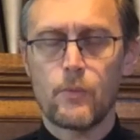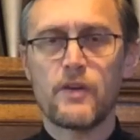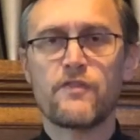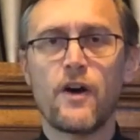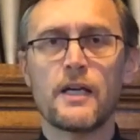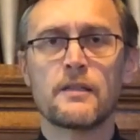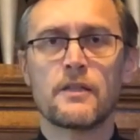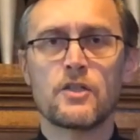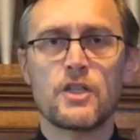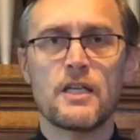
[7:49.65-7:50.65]
we find
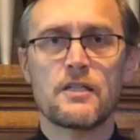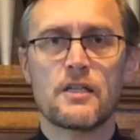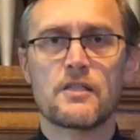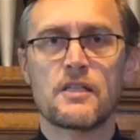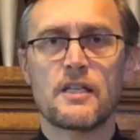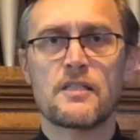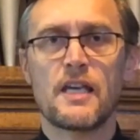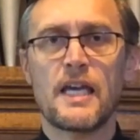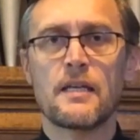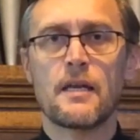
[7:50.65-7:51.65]
that Jesus
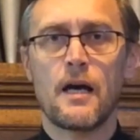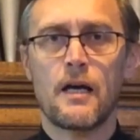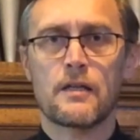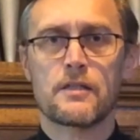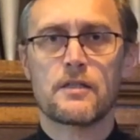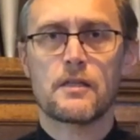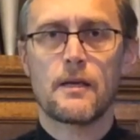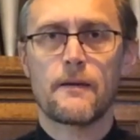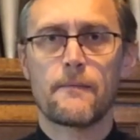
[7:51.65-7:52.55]
is in us.